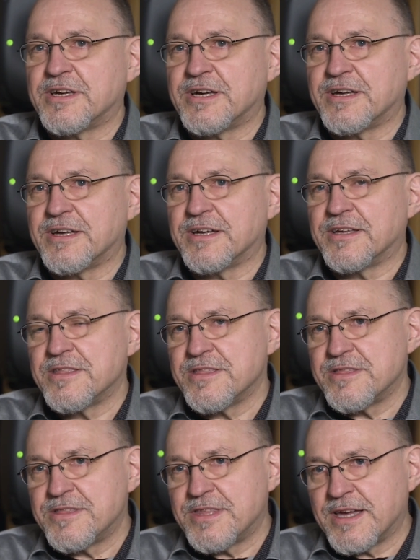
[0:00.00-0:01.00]

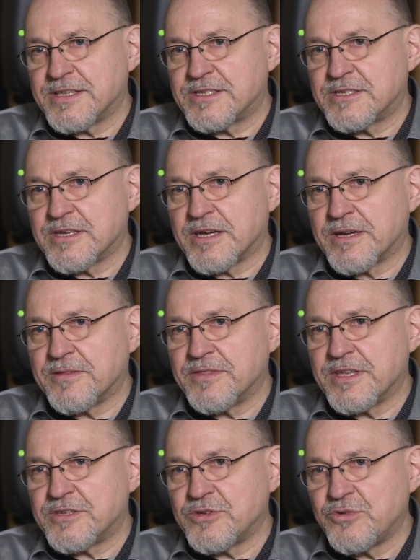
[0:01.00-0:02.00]

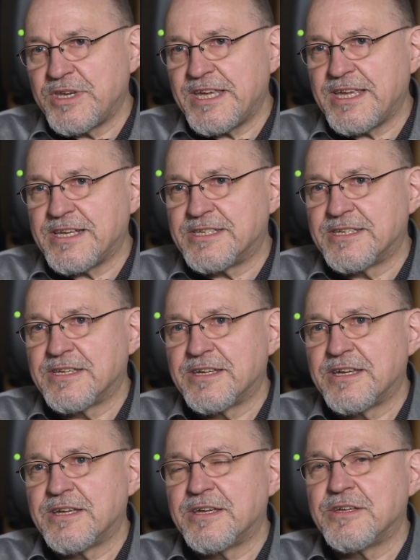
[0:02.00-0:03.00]
that you need
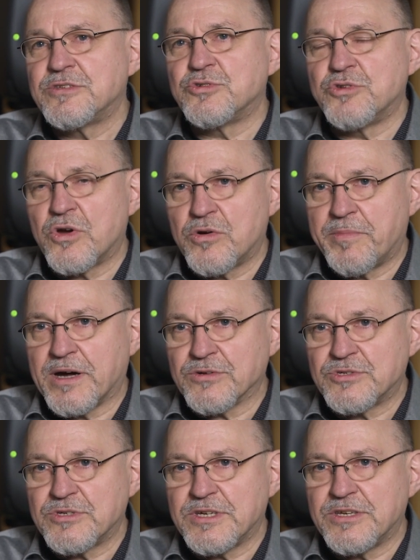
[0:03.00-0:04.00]
to know
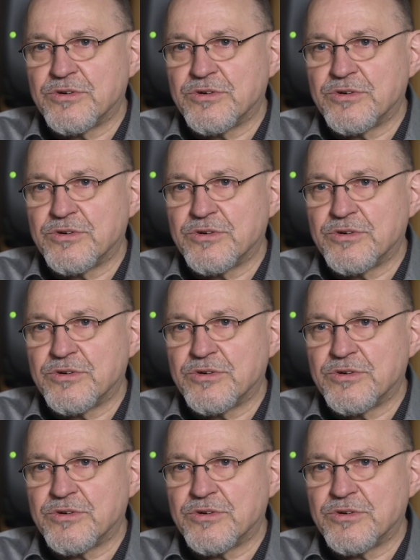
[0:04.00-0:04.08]
about in